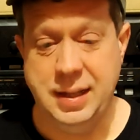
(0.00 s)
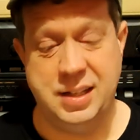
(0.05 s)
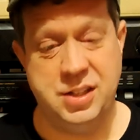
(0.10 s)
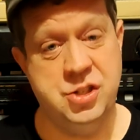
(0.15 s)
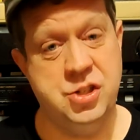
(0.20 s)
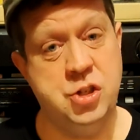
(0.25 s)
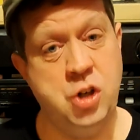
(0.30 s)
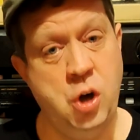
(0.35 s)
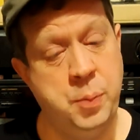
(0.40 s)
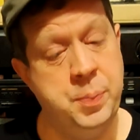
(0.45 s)

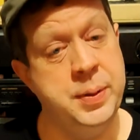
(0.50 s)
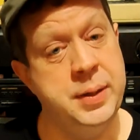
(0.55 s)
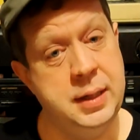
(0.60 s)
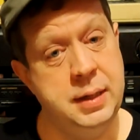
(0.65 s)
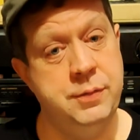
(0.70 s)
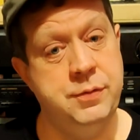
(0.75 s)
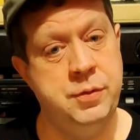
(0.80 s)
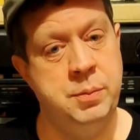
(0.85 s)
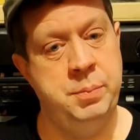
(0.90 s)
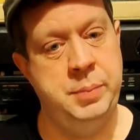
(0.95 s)
stopping
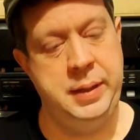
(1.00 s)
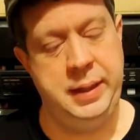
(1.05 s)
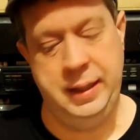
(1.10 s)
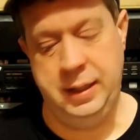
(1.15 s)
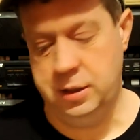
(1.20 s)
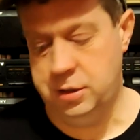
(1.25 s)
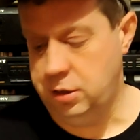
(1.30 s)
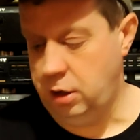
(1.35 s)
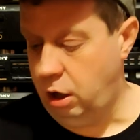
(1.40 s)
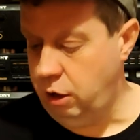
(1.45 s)
it from
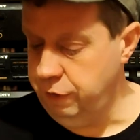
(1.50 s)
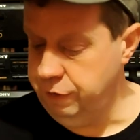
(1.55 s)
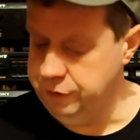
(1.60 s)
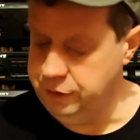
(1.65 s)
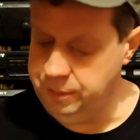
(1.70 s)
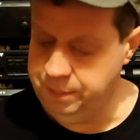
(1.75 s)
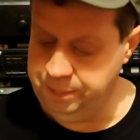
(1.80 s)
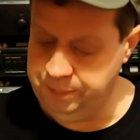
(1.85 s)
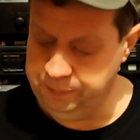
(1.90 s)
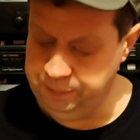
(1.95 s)
being
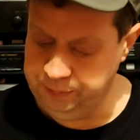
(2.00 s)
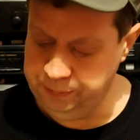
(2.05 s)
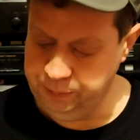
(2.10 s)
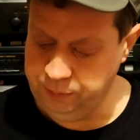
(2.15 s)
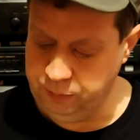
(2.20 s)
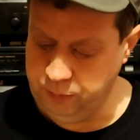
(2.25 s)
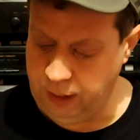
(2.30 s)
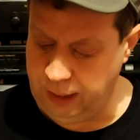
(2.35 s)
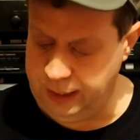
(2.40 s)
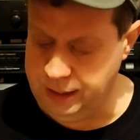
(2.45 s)
soft.
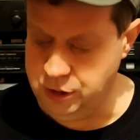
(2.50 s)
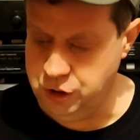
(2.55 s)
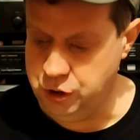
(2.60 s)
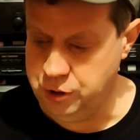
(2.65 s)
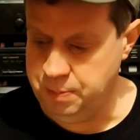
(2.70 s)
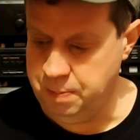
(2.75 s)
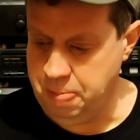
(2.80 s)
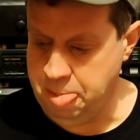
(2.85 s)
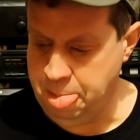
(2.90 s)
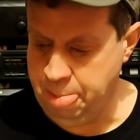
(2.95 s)

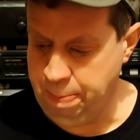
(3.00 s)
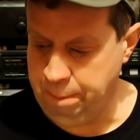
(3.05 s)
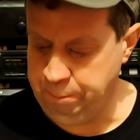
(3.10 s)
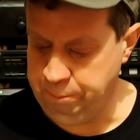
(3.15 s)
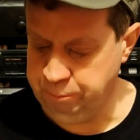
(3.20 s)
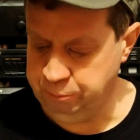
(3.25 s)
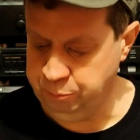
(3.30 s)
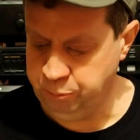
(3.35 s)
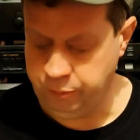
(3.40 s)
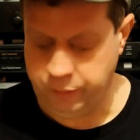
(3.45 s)
It's
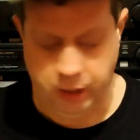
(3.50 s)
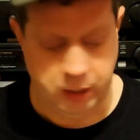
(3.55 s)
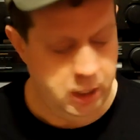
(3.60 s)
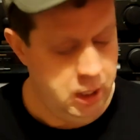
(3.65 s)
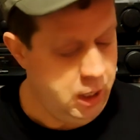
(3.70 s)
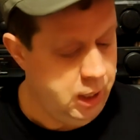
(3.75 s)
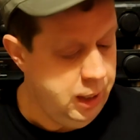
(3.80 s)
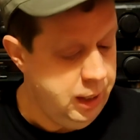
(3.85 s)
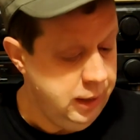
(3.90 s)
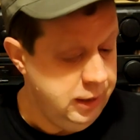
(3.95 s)

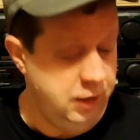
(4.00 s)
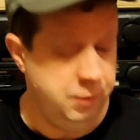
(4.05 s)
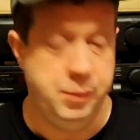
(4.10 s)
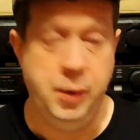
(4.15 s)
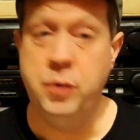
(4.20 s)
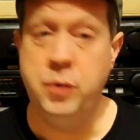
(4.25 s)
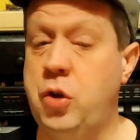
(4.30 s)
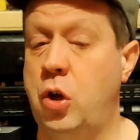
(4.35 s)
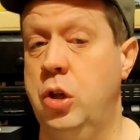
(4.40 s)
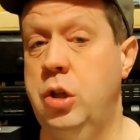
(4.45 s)
They've
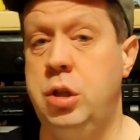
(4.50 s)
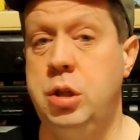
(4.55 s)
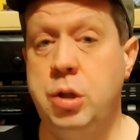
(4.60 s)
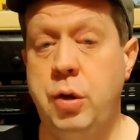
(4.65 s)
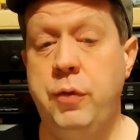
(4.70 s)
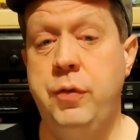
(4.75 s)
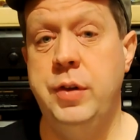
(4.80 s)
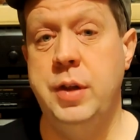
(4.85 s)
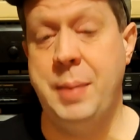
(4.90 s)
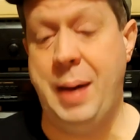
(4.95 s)
got
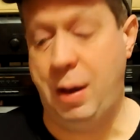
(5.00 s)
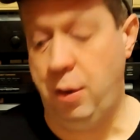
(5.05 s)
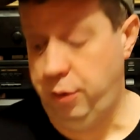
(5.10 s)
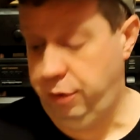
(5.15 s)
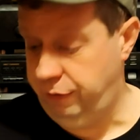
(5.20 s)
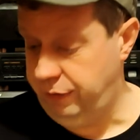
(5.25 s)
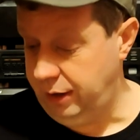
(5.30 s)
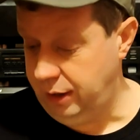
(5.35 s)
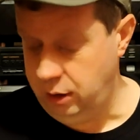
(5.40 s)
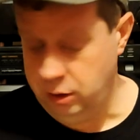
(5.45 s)
lovely
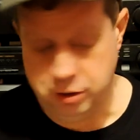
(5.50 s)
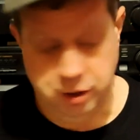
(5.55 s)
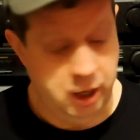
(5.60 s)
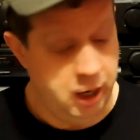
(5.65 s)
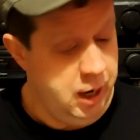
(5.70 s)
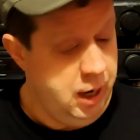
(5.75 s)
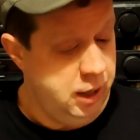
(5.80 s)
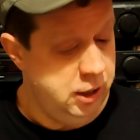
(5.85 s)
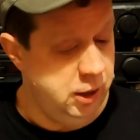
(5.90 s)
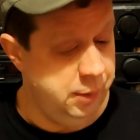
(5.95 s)
mouthfeels.
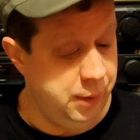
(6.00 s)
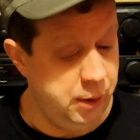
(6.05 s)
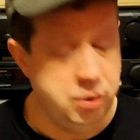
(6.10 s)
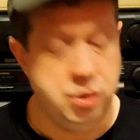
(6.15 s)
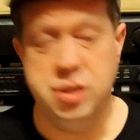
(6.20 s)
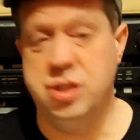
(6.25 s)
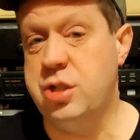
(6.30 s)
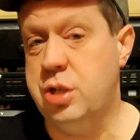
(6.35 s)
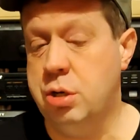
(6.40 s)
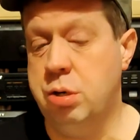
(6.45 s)
They're
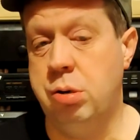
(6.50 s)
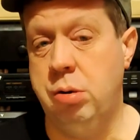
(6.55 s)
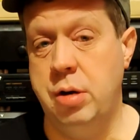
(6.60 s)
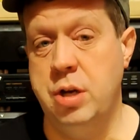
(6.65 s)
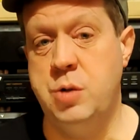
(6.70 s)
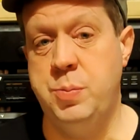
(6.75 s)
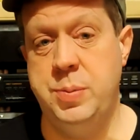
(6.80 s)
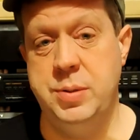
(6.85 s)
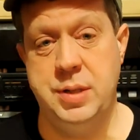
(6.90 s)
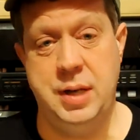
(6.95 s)
both as
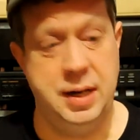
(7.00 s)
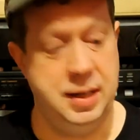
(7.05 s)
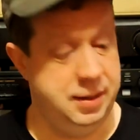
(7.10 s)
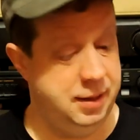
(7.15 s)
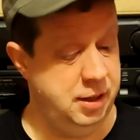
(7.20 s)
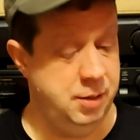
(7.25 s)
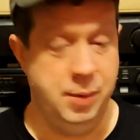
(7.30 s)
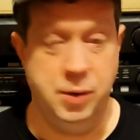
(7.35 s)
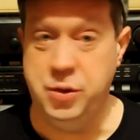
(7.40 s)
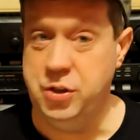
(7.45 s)
crisp as
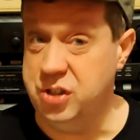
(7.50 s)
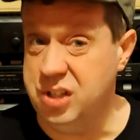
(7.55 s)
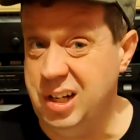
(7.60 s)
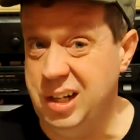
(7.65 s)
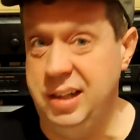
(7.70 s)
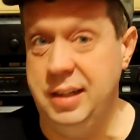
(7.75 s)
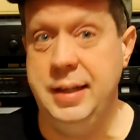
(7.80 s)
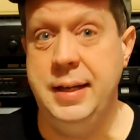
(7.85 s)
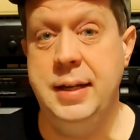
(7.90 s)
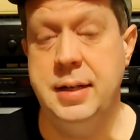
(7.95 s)
anything. They're both as
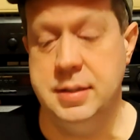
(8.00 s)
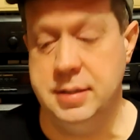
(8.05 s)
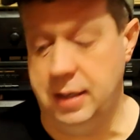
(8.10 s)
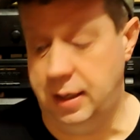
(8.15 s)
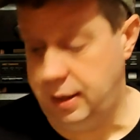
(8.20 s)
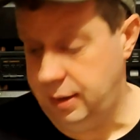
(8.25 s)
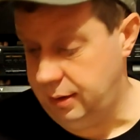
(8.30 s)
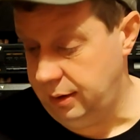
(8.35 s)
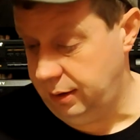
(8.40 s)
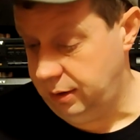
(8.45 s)
clean as
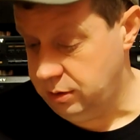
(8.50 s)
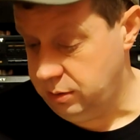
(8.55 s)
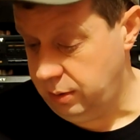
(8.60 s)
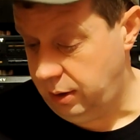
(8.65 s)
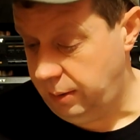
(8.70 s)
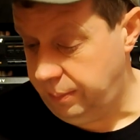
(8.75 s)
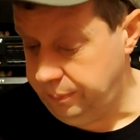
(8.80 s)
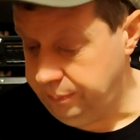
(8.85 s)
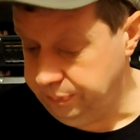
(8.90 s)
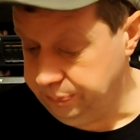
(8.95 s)
anything as
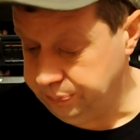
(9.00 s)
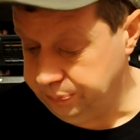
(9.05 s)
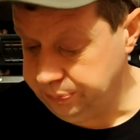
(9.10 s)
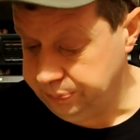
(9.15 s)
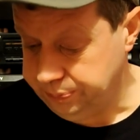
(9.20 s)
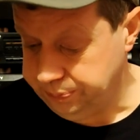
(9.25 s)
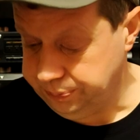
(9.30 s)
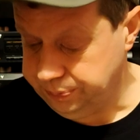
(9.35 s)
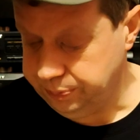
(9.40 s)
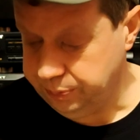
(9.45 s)
well.
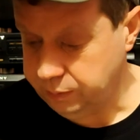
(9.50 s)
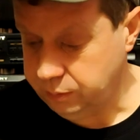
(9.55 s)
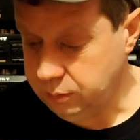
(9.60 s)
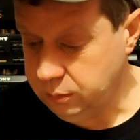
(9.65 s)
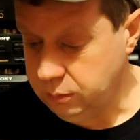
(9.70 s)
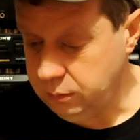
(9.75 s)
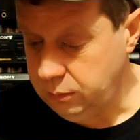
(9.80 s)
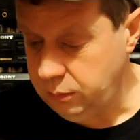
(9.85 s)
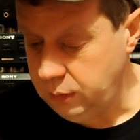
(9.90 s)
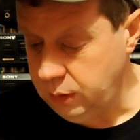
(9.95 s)

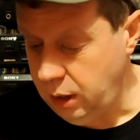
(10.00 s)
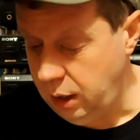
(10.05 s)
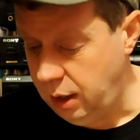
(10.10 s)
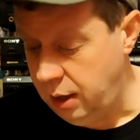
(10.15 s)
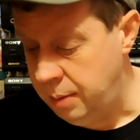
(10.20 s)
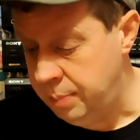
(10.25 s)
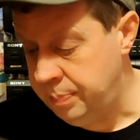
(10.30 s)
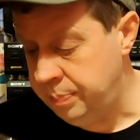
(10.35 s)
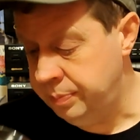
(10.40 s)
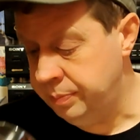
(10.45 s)

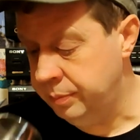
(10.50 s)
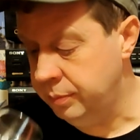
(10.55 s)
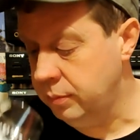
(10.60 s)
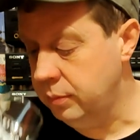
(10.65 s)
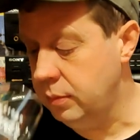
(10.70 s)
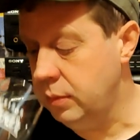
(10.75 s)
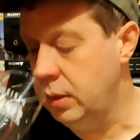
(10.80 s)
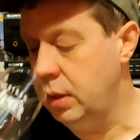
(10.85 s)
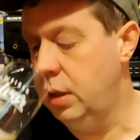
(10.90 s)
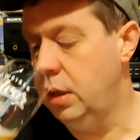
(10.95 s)

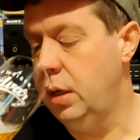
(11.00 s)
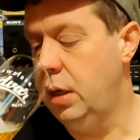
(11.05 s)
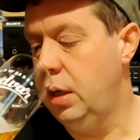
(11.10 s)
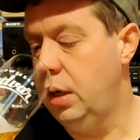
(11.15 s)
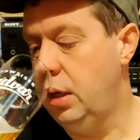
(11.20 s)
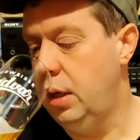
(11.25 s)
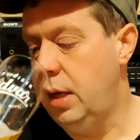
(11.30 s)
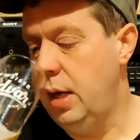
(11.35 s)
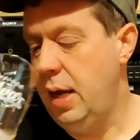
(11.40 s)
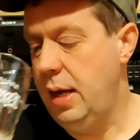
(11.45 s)

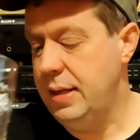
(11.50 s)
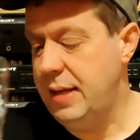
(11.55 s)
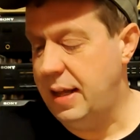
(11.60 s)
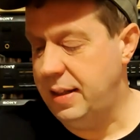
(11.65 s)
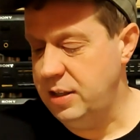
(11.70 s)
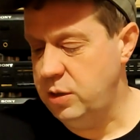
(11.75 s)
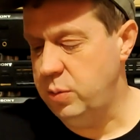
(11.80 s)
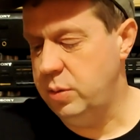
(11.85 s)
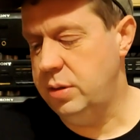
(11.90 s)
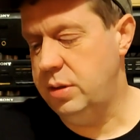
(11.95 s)
Yeah,
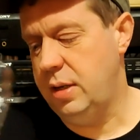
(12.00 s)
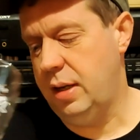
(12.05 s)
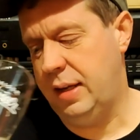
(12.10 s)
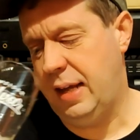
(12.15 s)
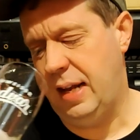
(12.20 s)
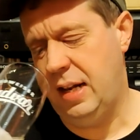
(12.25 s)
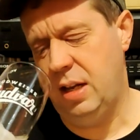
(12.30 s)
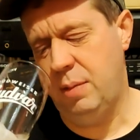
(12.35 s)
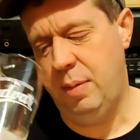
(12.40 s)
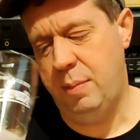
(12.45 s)
this one
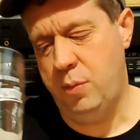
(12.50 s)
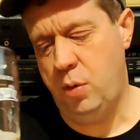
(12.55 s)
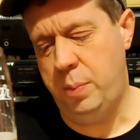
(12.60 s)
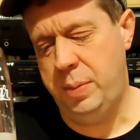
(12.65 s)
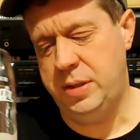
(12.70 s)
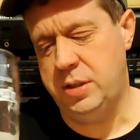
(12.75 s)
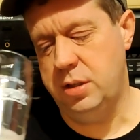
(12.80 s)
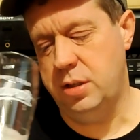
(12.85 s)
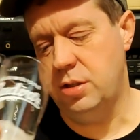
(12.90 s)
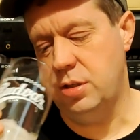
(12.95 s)
getting a little bit more
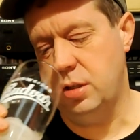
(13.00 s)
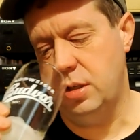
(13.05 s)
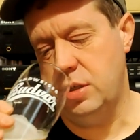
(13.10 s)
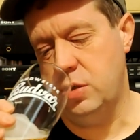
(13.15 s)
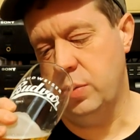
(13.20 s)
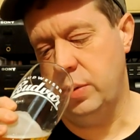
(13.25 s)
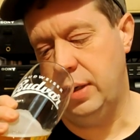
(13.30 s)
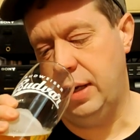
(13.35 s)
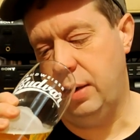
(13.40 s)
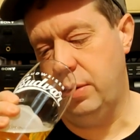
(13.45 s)
bitterness on
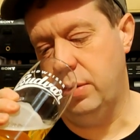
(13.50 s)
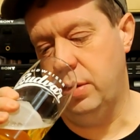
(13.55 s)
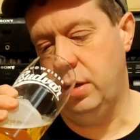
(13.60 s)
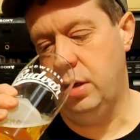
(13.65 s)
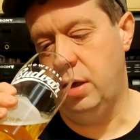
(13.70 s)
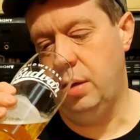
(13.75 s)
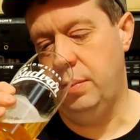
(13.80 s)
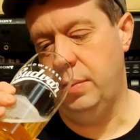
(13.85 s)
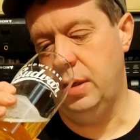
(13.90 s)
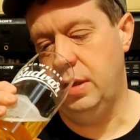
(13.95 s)
this one now
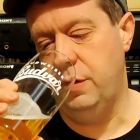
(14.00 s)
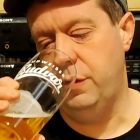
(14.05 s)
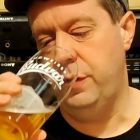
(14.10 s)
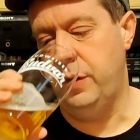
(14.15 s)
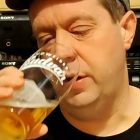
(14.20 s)
in the